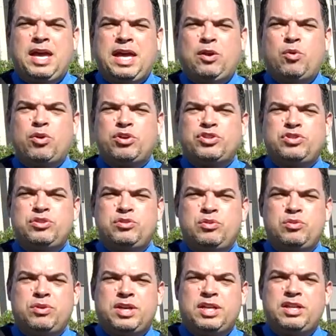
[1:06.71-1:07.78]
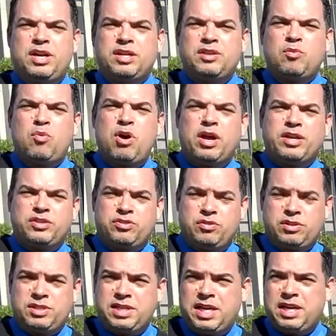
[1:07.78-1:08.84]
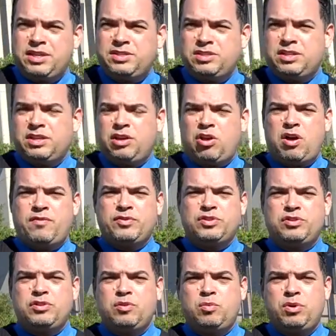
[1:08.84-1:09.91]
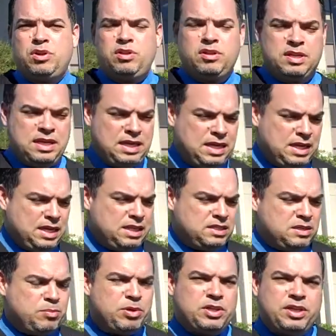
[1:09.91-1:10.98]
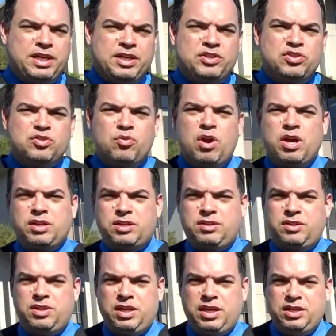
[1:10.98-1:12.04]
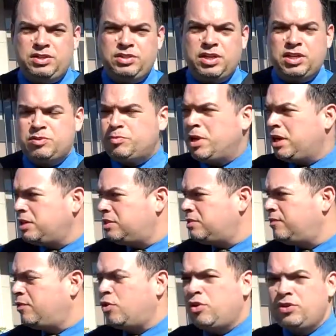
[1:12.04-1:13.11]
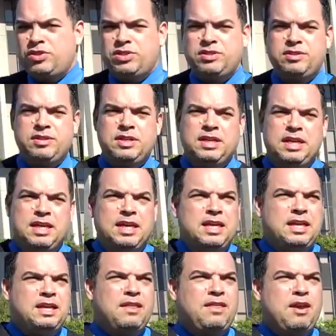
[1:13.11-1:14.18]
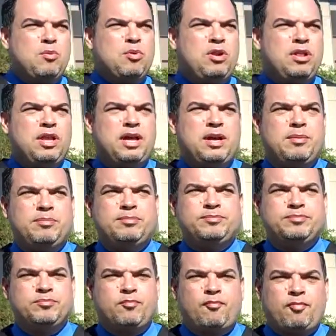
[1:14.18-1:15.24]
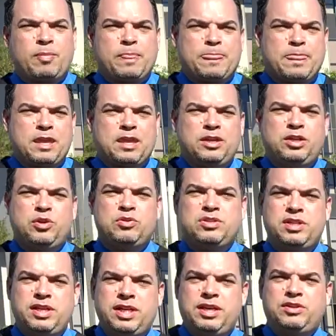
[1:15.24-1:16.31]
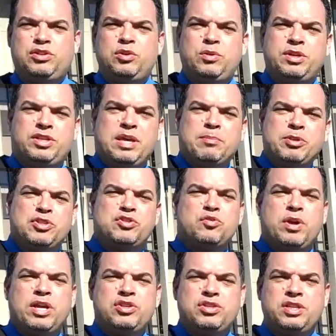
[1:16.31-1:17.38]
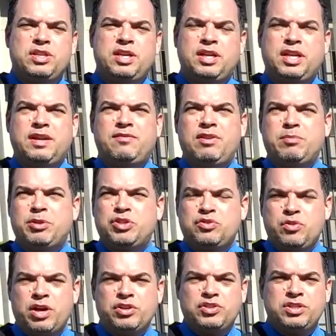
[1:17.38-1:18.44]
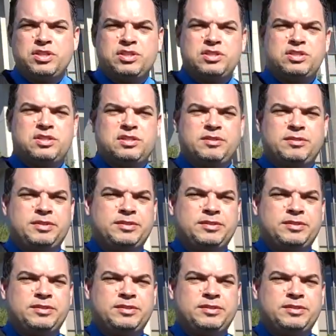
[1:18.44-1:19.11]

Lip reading: In order to conduct the walk and turn test, an officer will typically instruct the suspect first. They will usually do a demonstration and give them instructions.